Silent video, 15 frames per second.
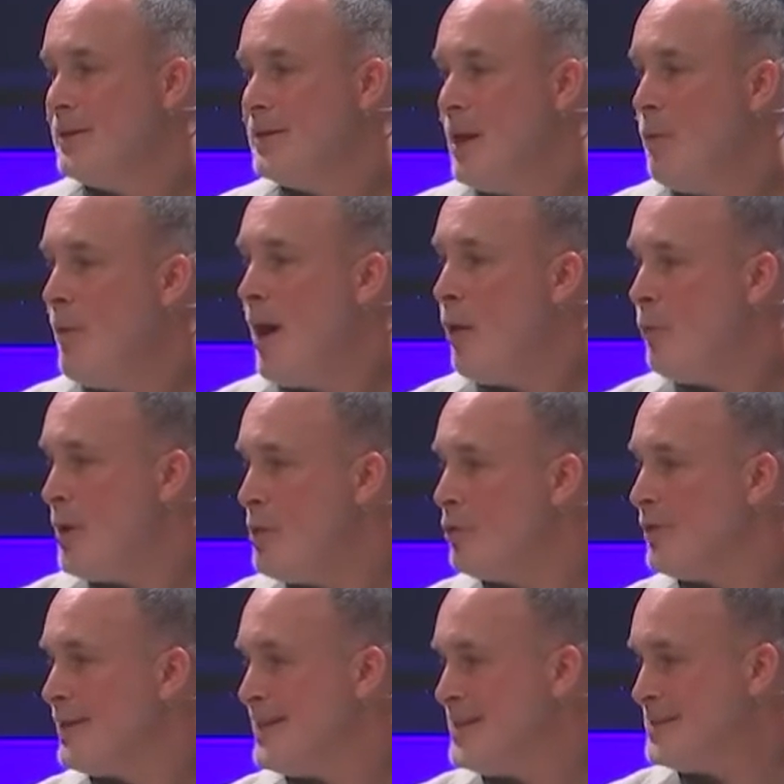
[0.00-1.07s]
That while we
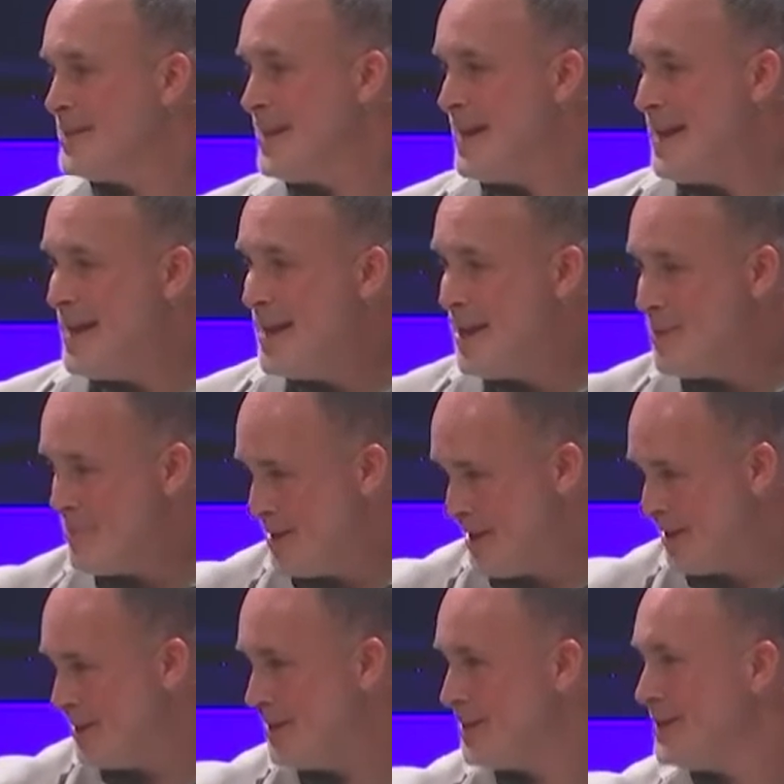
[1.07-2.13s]
were his
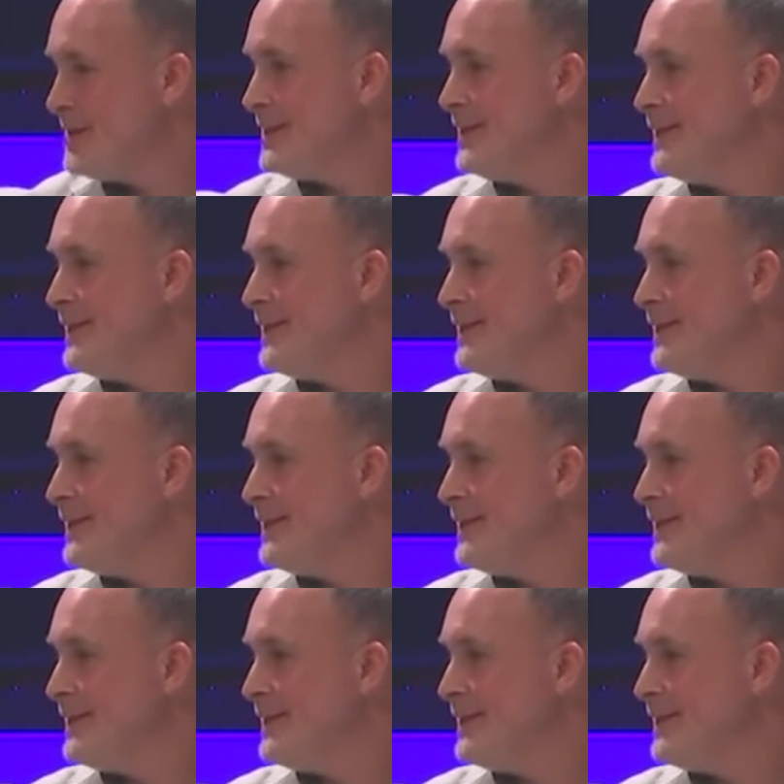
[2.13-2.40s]
enemies,